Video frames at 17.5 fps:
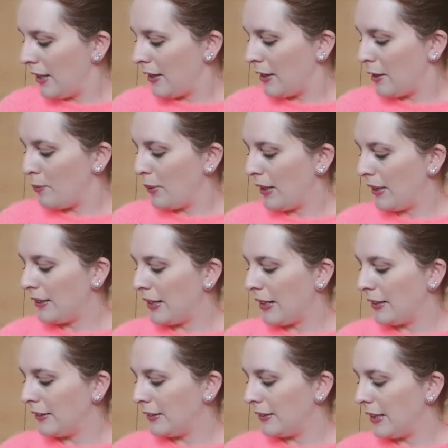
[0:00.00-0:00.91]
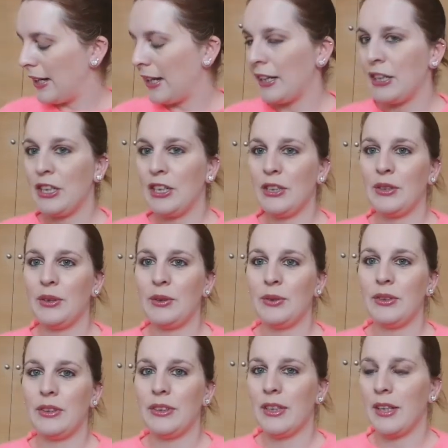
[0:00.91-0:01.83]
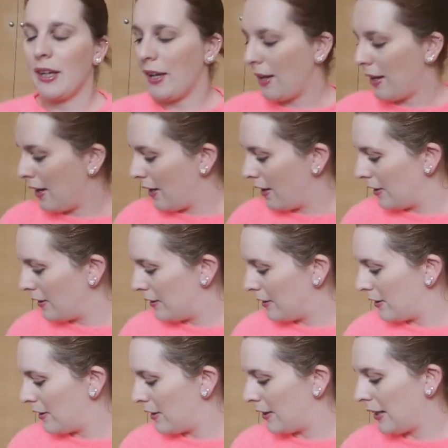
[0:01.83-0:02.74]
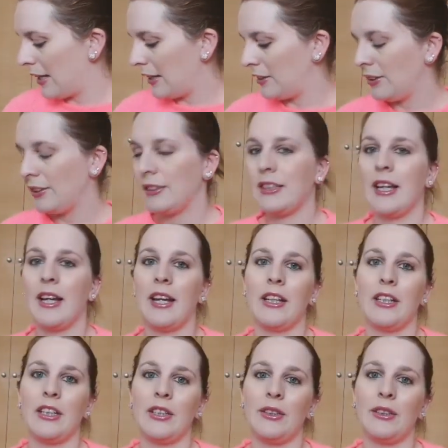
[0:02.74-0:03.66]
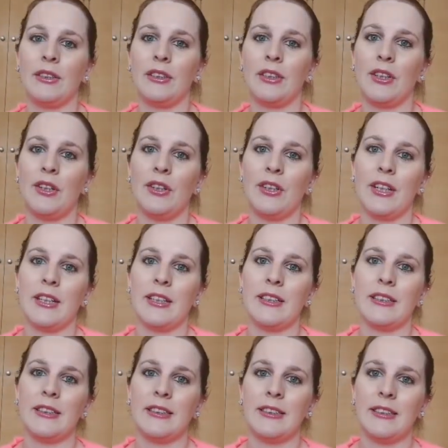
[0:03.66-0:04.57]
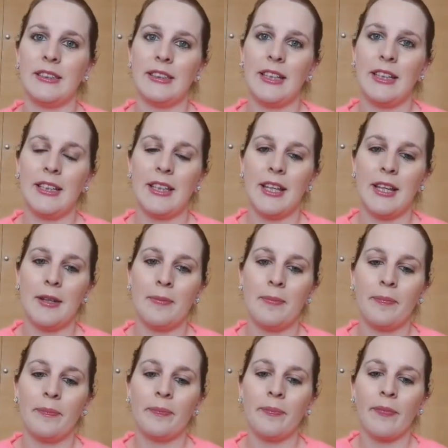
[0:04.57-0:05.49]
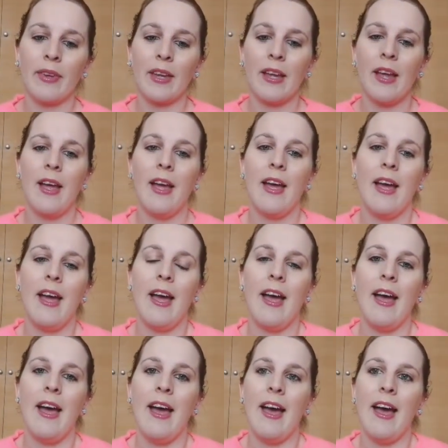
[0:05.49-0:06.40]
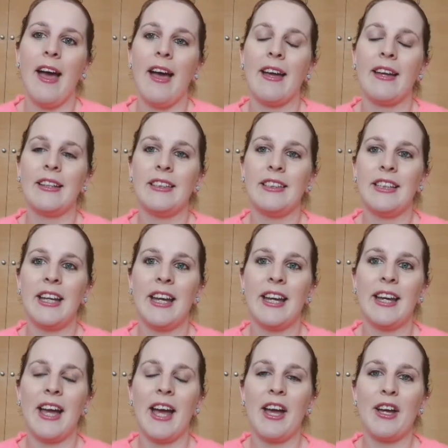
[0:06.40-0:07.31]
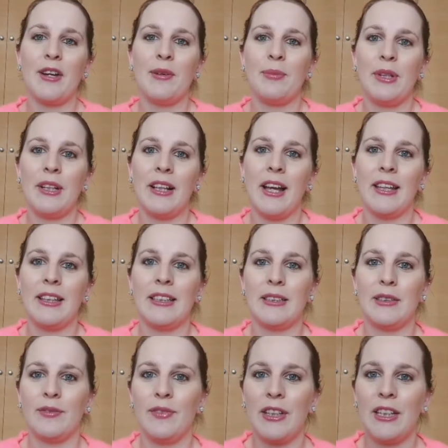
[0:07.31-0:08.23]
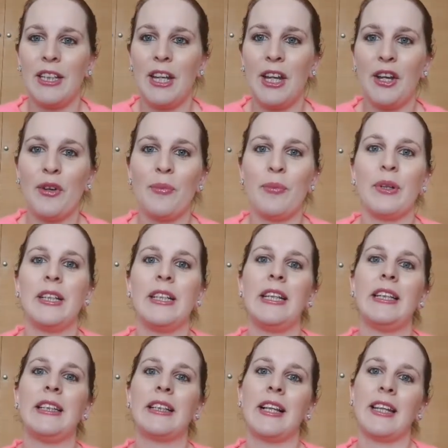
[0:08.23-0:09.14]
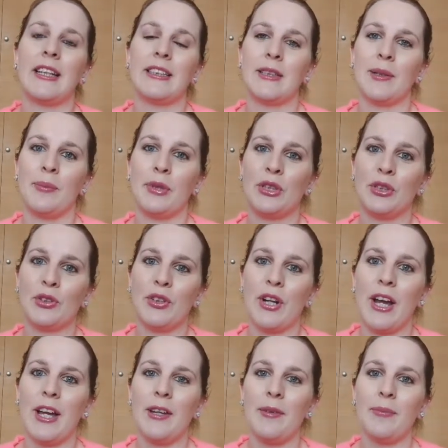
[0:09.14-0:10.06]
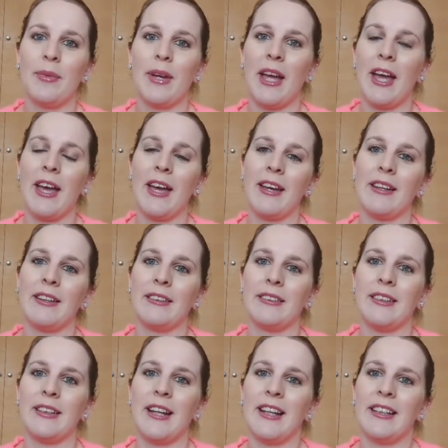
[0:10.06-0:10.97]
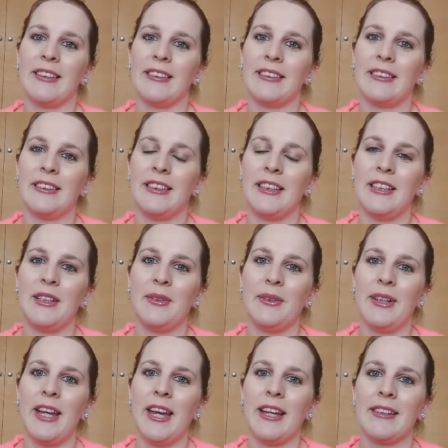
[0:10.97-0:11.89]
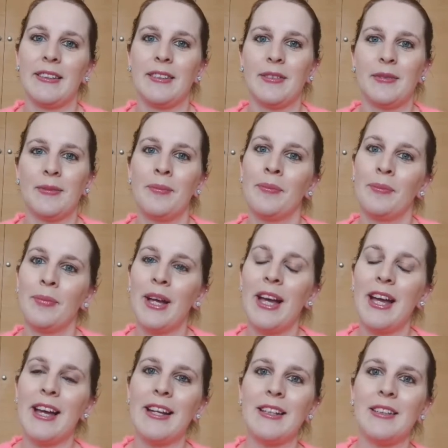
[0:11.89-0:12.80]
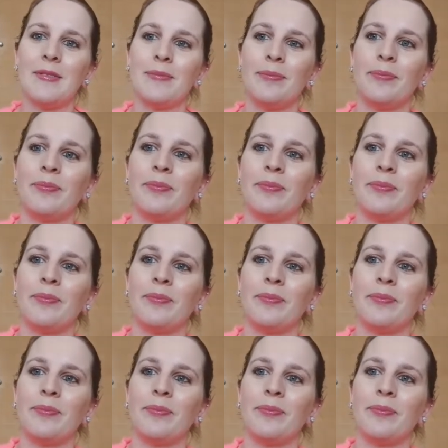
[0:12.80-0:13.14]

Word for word: the pink nails that I used and the lashes that I used so you can see them. And yeah, I hope you like this video. Please click subscribe and I'll see you again. Bye.